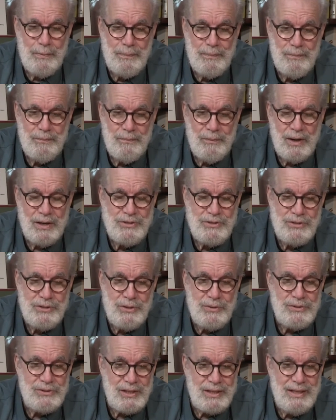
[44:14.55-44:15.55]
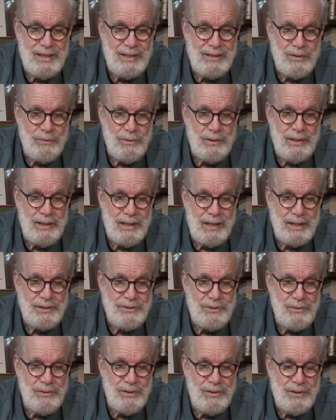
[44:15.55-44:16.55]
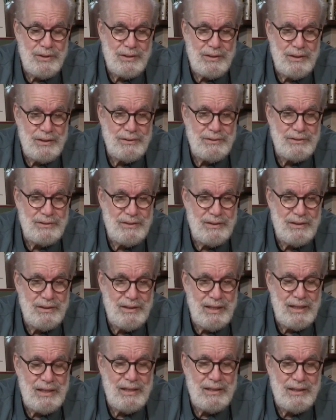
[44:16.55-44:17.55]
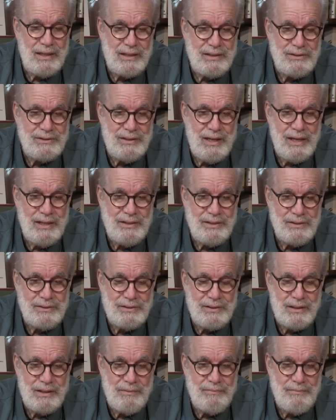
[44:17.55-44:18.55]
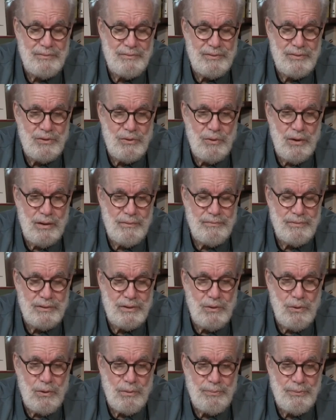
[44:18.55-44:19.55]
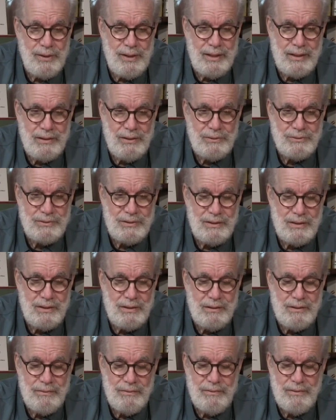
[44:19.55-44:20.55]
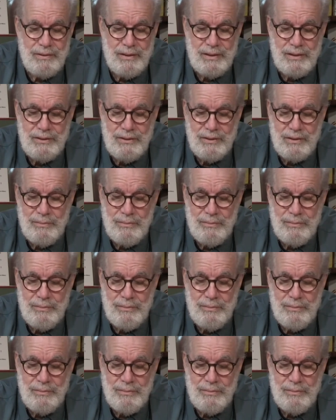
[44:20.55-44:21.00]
what did you do as a kid that really got you hooked on thinking like a scientist? And I'm incorporating those into the